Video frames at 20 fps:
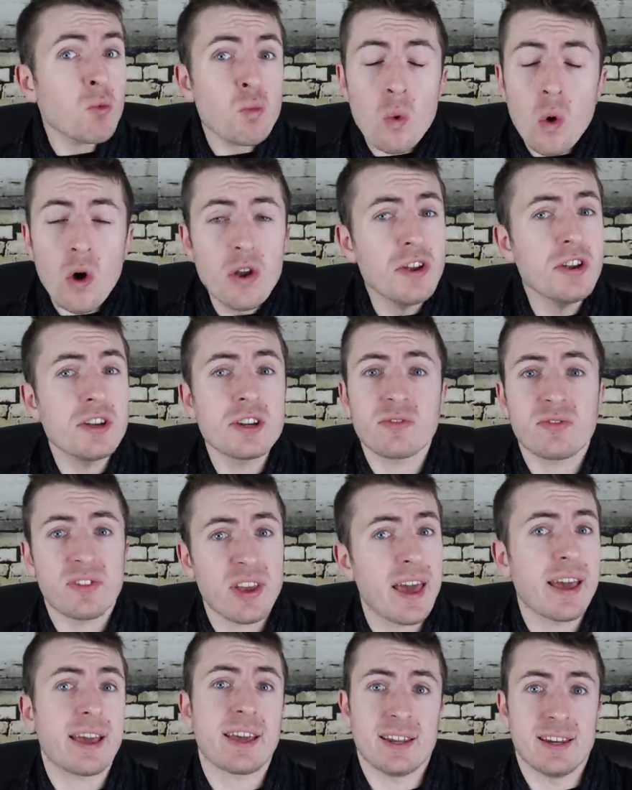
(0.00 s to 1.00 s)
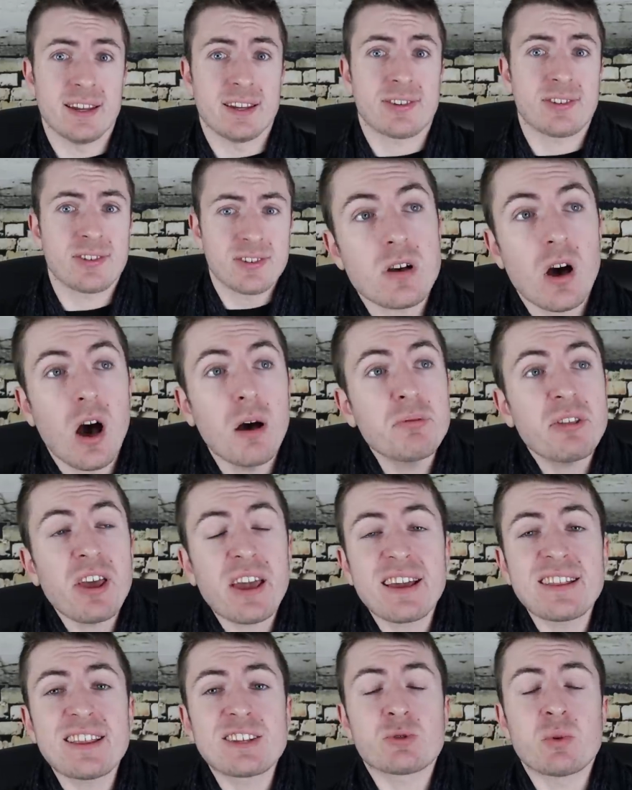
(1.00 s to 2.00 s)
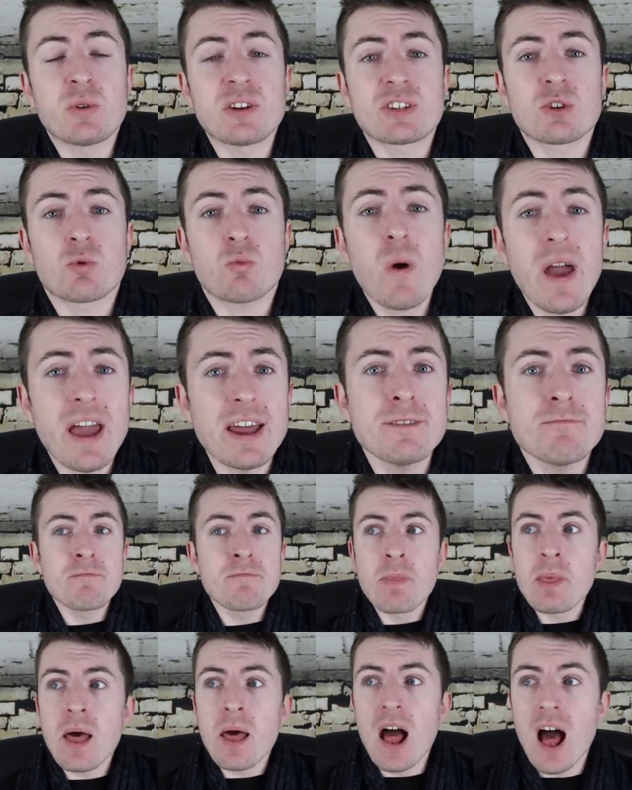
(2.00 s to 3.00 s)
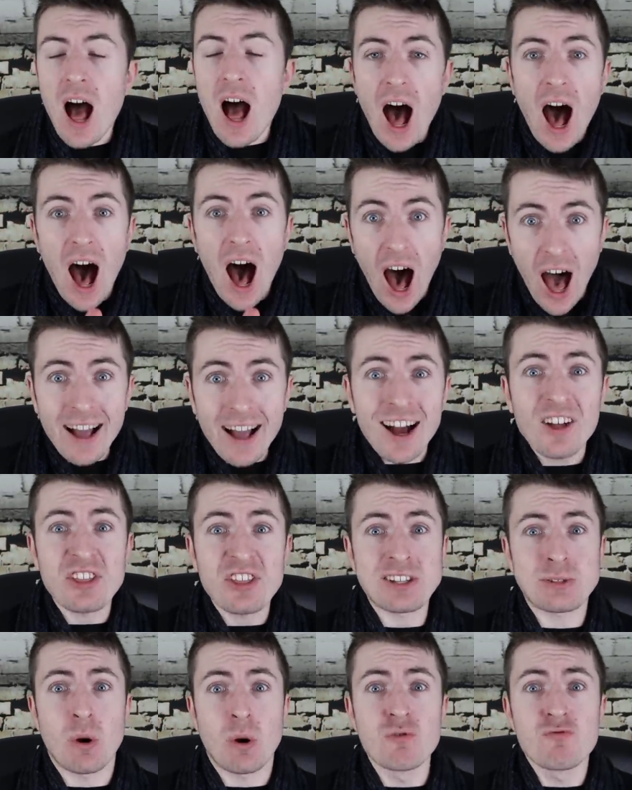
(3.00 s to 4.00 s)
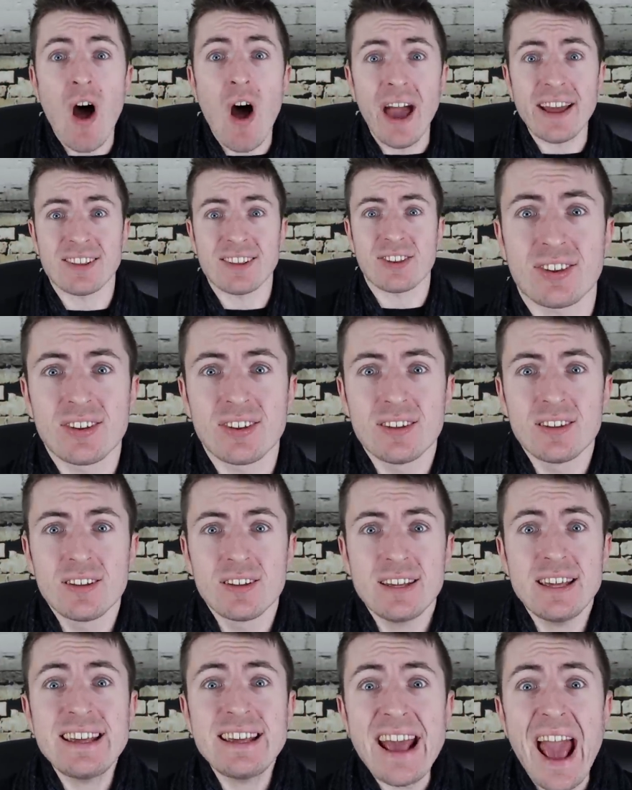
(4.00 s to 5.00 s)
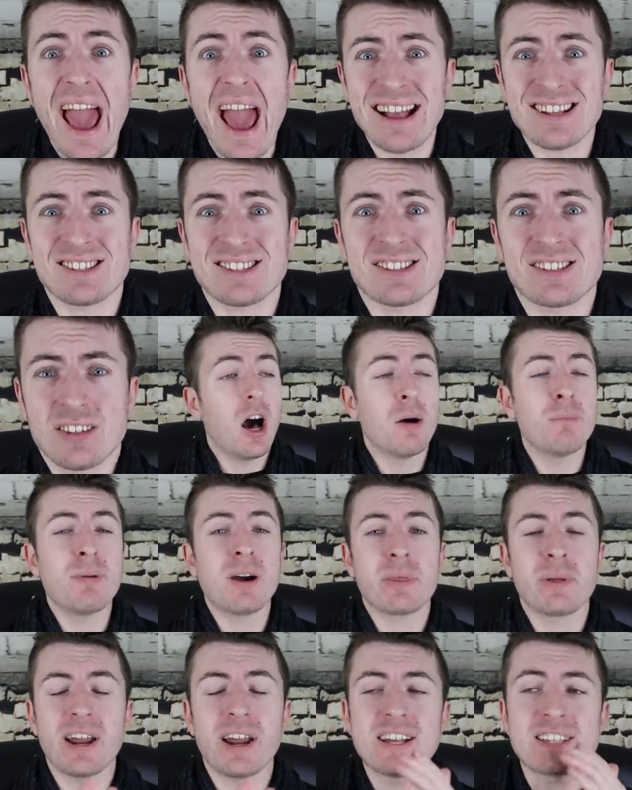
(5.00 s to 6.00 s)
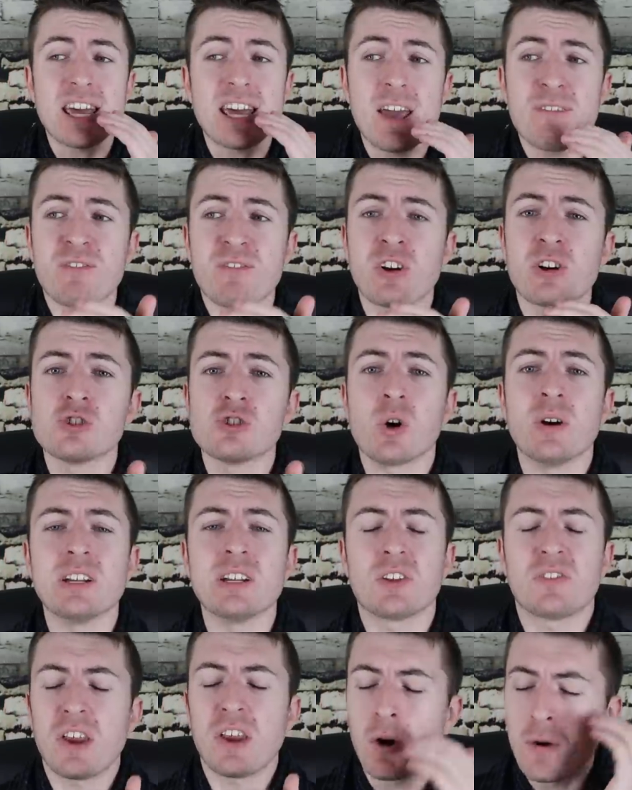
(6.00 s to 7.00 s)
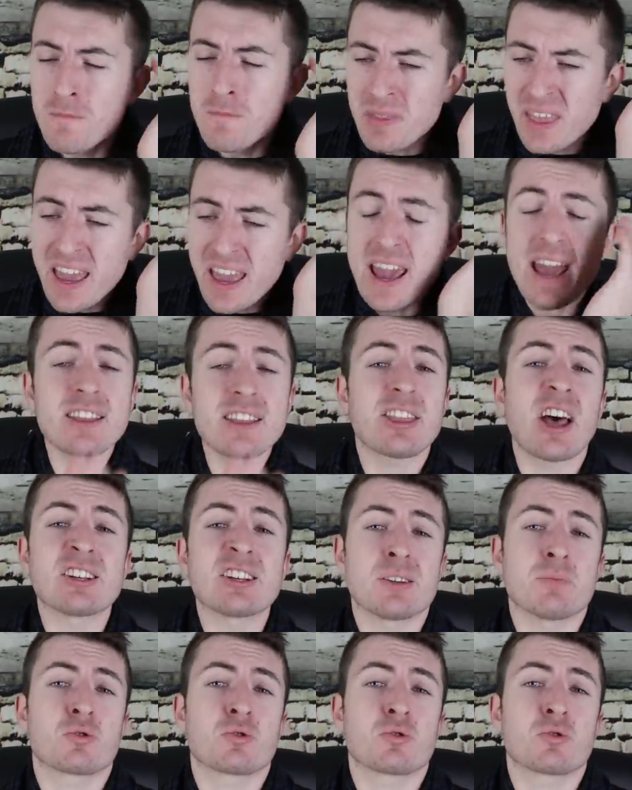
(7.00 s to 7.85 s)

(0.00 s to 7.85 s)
wouldn't have taken it. So I'm taking this one as a win. I got this one right. Yes! And well, guys, if you're enjoying this video, hit that